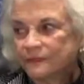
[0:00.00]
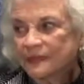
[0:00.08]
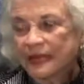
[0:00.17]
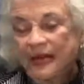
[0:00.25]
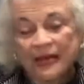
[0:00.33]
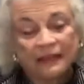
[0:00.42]

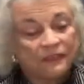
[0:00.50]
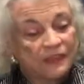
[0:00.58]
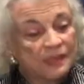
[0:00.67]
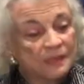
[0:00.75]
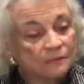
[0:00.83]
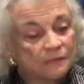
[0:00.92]
I
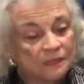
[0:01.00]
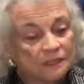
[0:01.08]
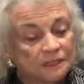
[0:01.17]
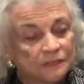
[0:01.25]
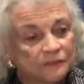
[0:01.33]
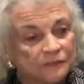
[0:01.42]
think it
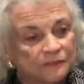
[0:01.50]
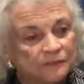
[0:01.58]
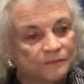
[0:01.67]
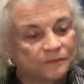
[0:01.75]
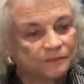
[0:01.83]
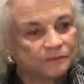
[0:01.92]
must
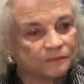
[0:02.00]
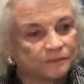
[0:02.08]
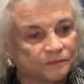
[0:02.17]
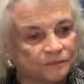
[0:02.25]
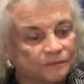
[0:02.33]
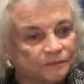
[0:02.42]

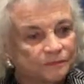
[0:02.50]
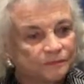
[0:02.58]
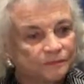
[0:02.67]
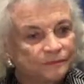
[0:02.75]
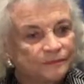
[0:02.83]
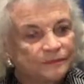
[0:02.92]

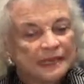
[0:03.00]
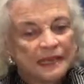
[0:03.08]
have.